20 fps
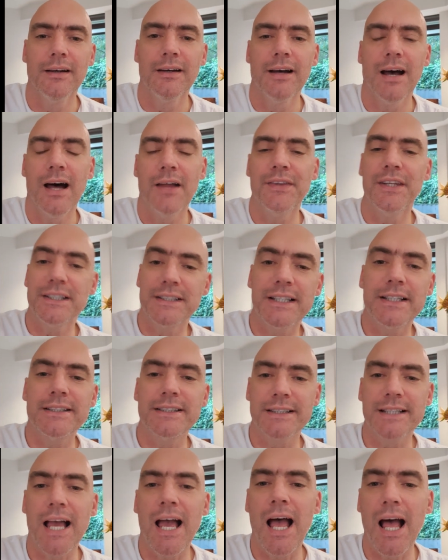And this is
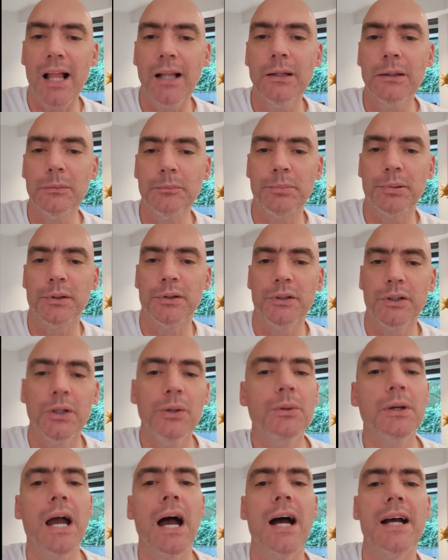to help you
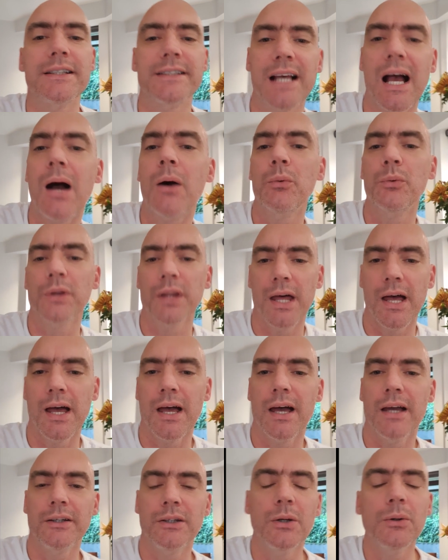guys out
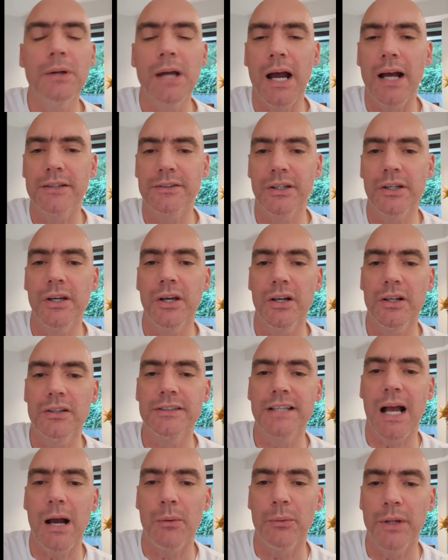there, you guys and girls
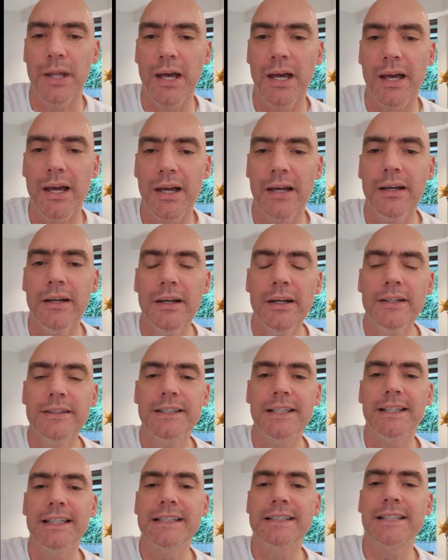out there, to
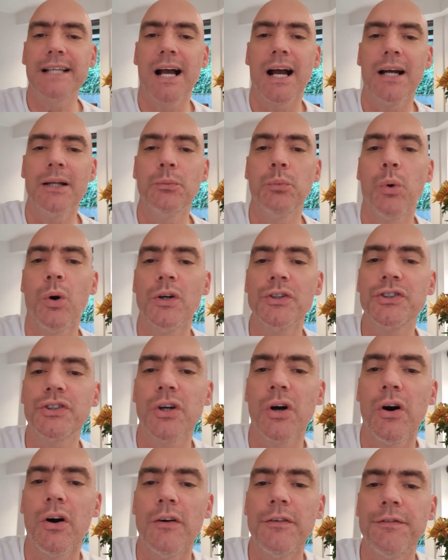decide what
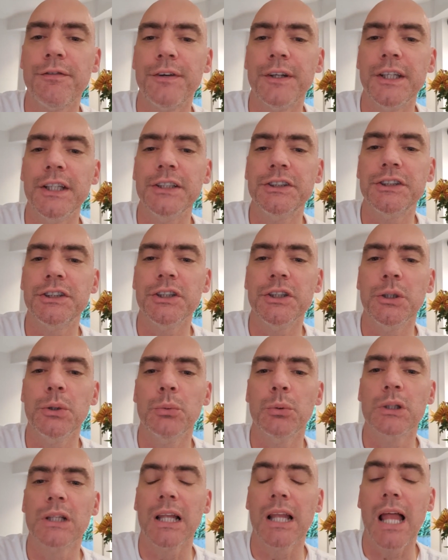sort of finish you
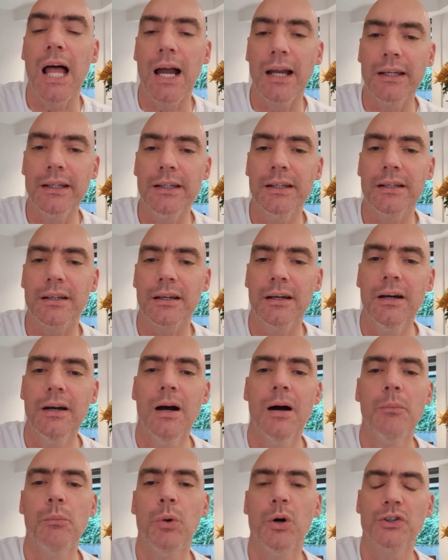would like
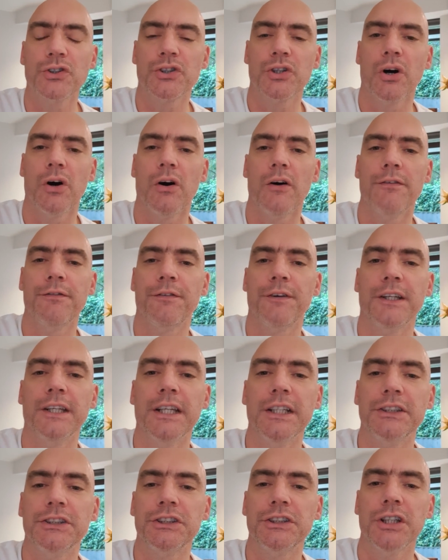and what sort of
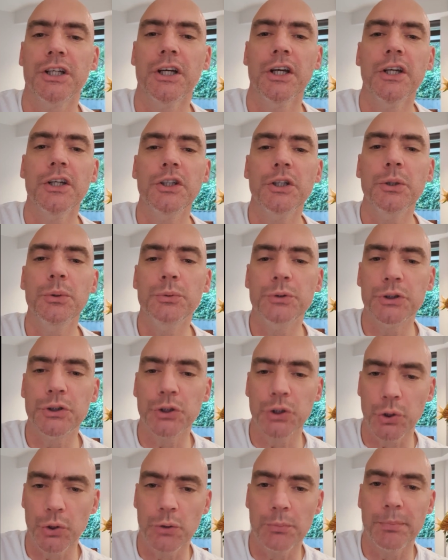finish you
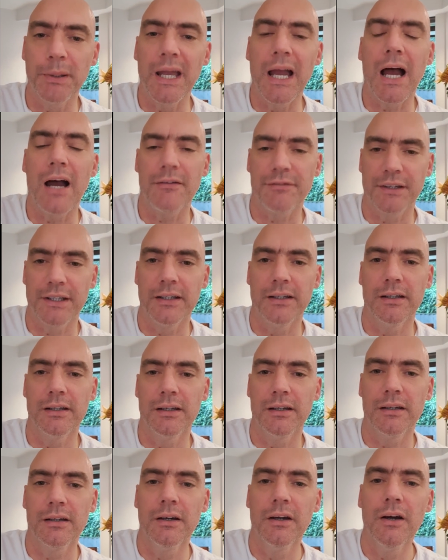should be having
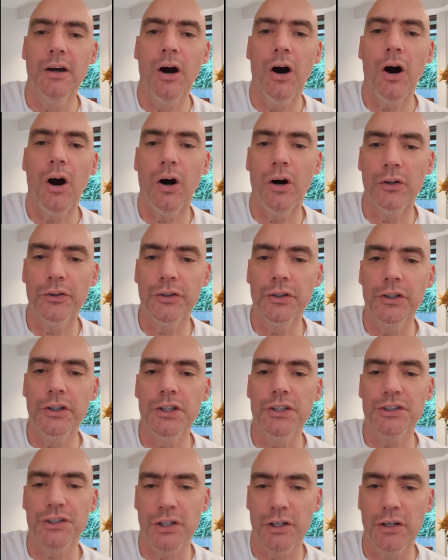on your
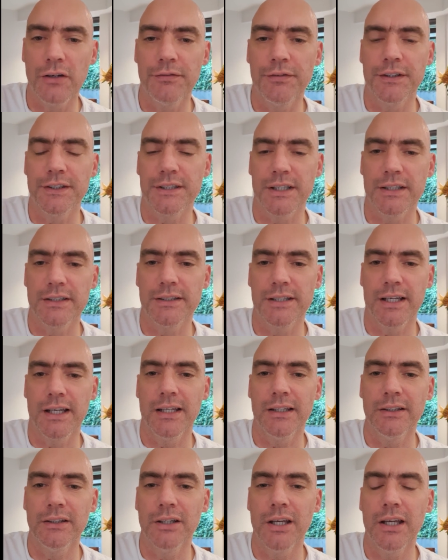surfaces
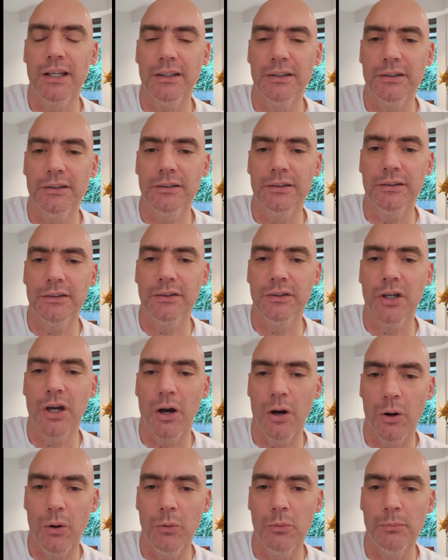in your
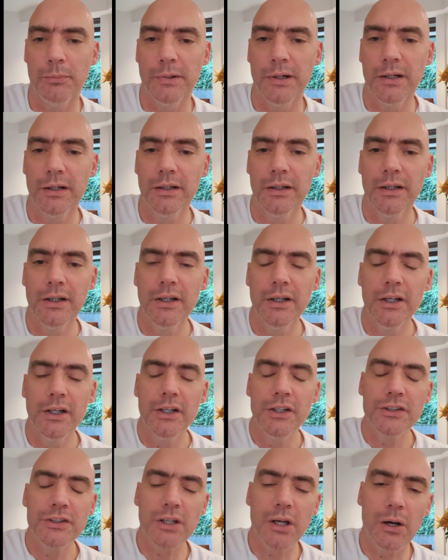home.
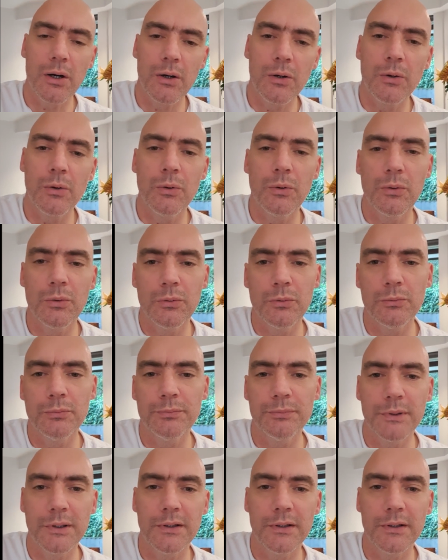So